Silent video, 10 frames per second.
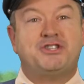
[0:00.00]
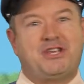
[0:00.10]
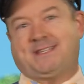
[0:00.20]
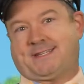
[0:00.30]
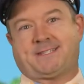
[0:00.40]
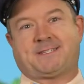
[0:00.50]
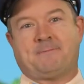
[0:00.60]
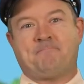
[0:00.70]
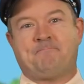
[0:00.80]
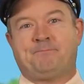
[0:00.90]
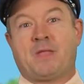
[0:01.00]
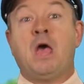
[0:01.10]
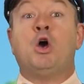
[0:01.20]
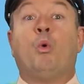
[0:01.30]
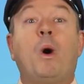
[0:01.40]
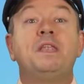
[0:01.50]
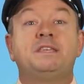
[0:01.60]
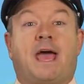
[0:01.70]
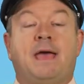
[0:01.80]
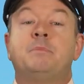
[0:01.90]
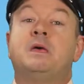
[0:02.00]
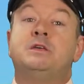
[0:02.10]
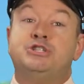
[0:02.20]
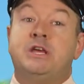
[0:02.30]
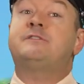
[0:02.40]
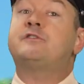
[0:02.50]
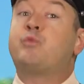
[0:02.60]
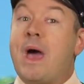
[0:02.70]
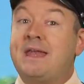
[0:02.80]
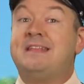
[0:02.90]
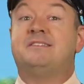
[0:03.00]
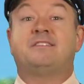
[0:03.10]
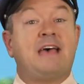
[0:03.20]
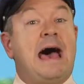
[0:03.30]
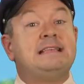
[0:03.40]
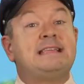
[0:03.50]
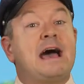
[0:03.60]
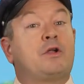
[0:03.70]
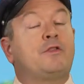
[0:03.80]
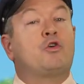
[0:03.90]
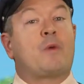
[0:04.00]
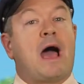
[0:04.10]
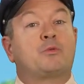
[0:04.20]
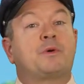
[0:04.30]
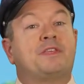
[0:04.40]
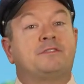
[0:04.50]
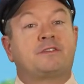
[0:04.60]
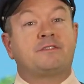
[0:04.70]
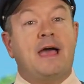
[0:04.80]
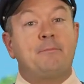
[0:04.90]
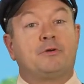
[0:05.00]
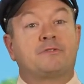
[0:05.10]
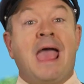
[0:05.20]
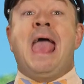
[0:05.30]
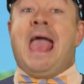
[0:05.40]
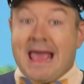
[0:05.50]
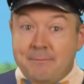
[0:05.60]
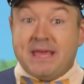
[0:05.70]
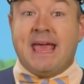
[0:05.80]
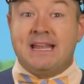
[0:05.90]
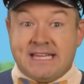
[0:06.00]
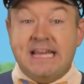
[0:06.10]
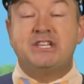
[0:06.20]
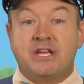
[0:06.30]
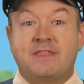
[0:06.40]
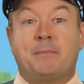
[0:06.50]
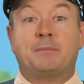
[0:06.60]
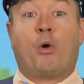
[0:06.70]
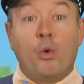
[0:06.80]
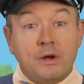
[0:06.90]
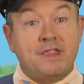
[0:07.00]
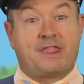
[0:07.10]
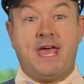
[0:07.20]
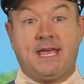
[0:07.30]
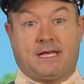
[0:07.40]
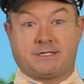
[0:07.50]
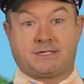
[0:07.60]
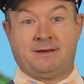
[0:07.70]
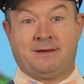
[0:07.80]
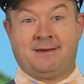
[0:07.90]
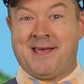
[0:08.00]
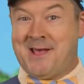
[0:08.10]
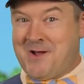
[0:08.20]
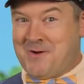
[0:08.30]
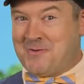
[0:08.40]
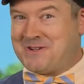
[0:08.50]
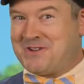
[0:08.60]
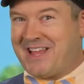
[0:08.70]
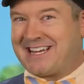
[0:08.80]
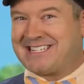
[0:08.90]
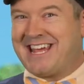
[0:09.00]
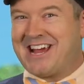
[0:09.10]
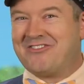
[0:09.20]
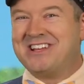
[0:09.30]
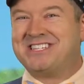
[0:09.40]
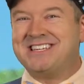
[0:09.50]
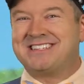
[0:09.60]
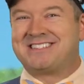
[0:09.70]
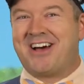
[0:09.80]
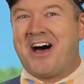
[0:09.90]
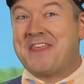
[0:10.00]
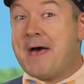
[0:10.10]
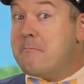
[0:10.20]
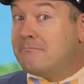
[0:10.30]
Jesus. One day, Jesus went and sat down on the ground with his disciples and began teaching them important things. Would you like to hear what Jesus taught them?